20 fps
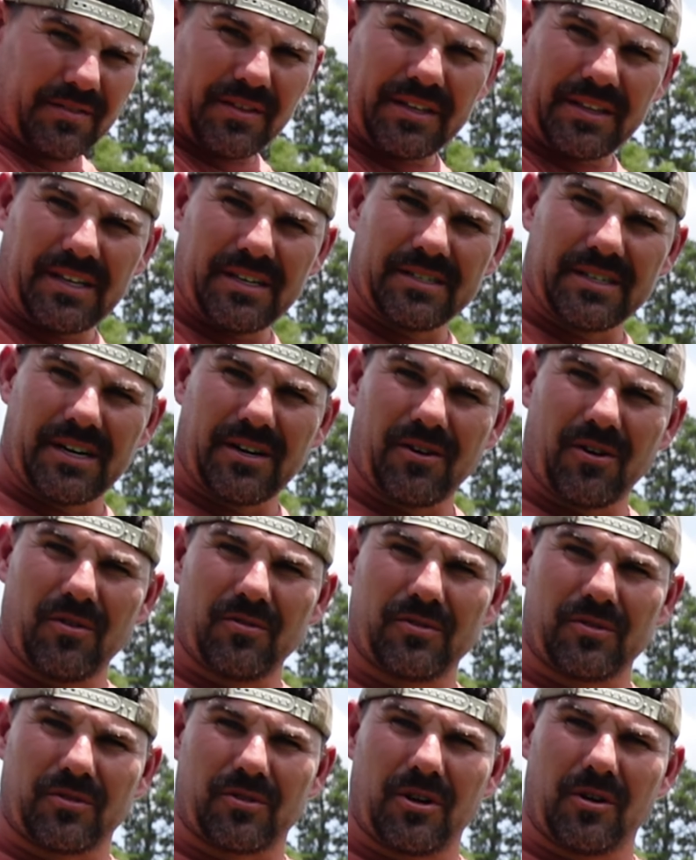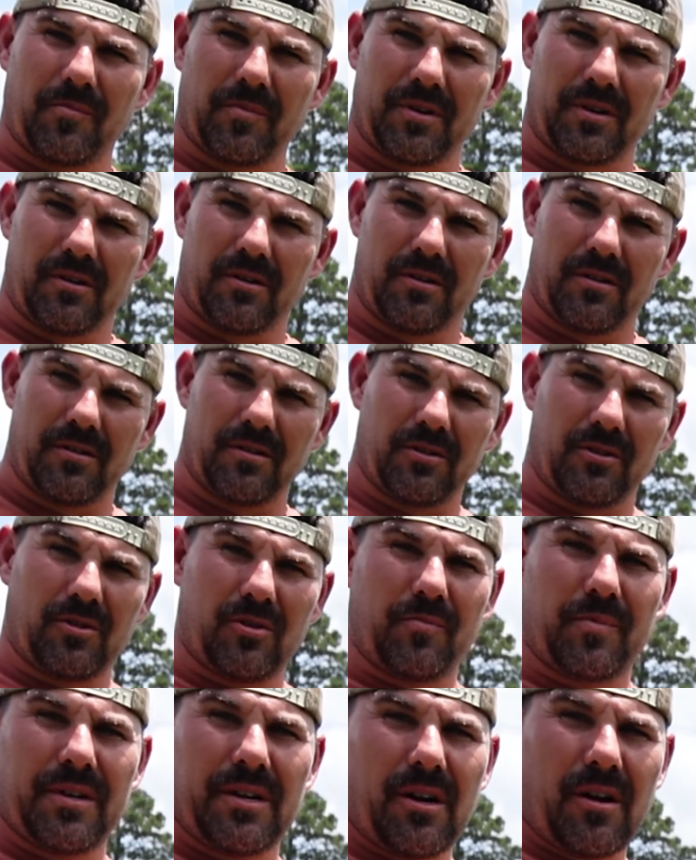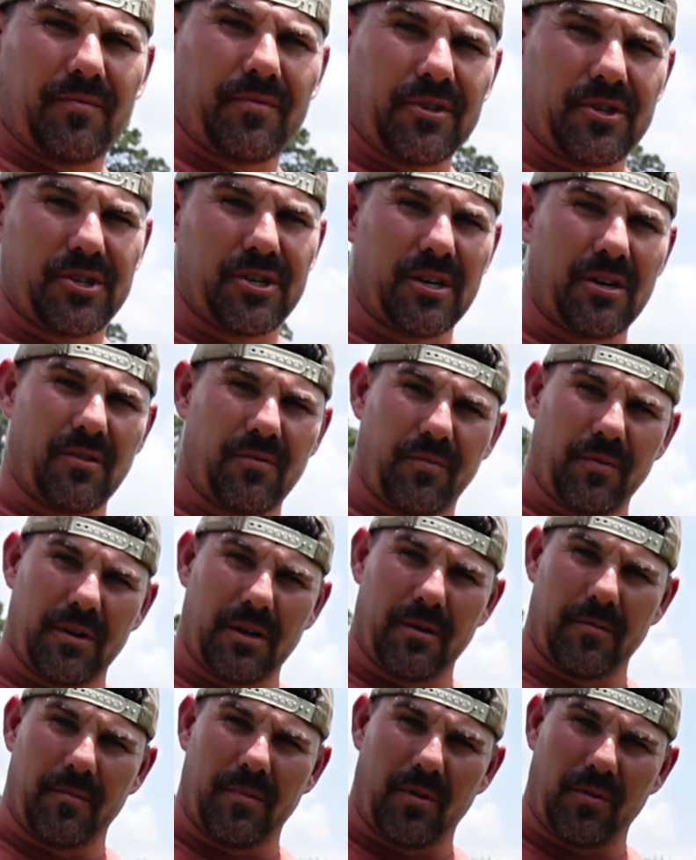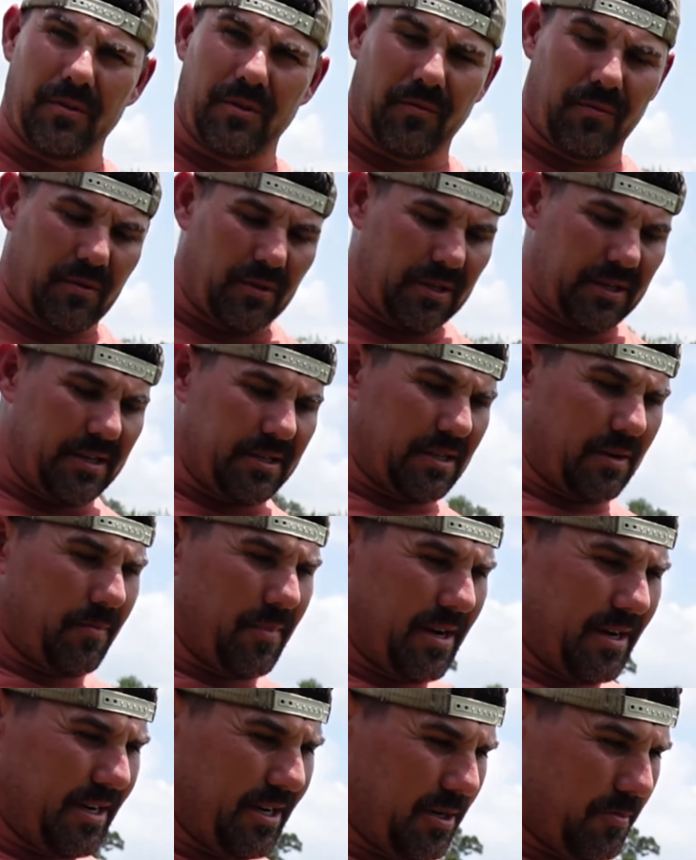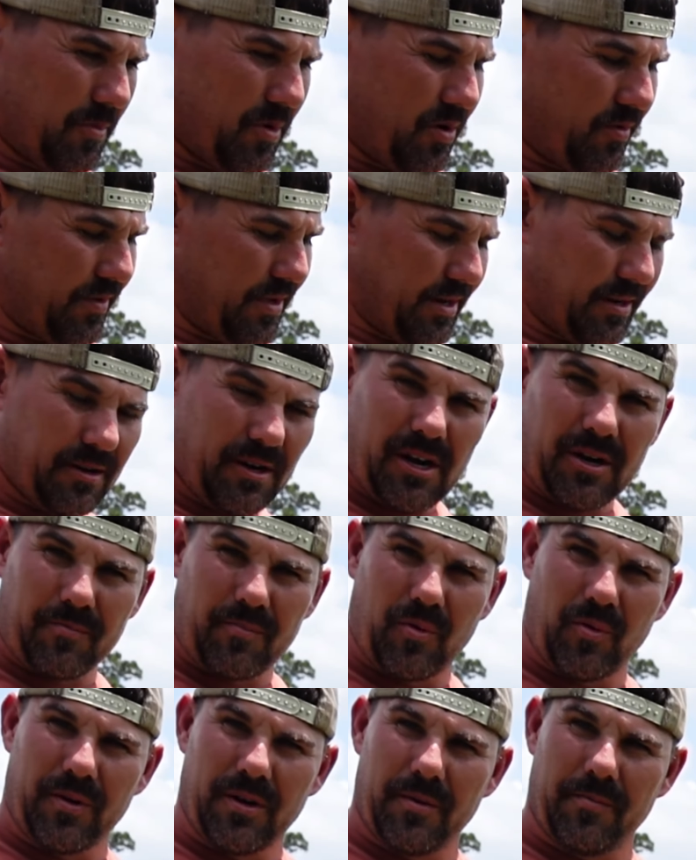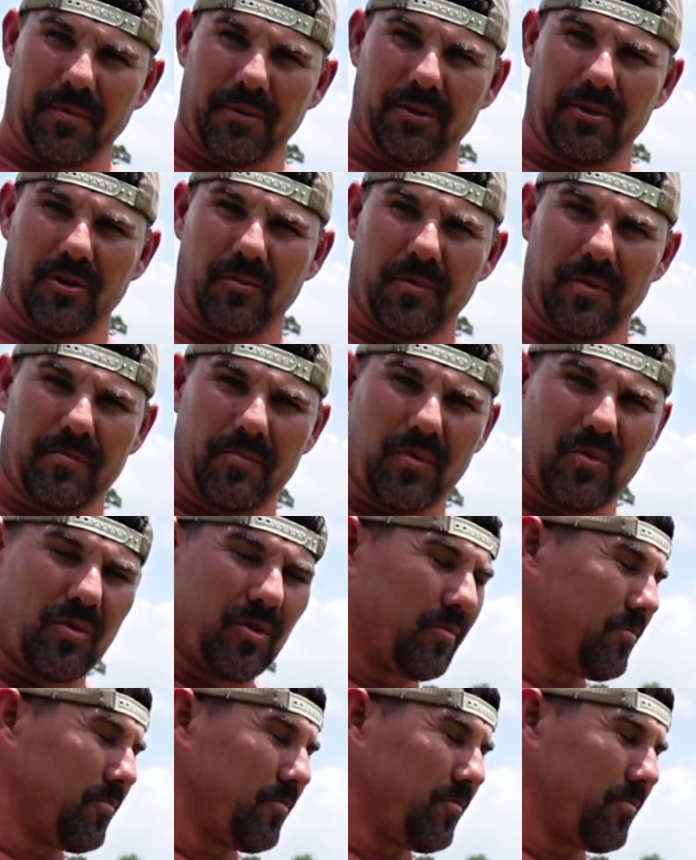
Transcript: these arrows are coming a little bit off the shelf when I'm on the release. I may need to move that knock point up a little bit more,